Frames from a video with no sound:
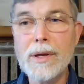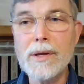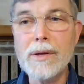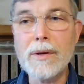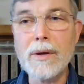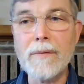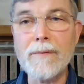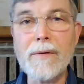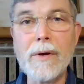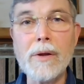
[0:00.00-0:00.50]

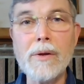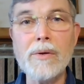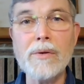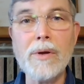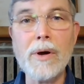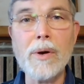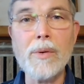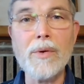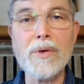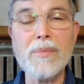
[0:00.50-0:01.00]
You can follow
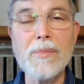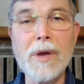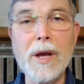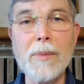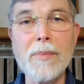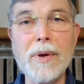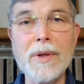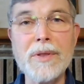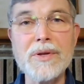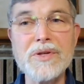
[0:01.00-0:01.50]
along with me
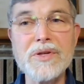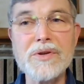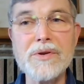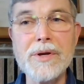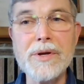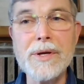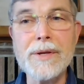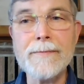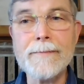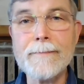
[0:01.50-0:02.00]
up on the
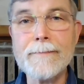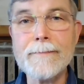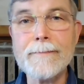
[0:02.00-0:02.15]
screen.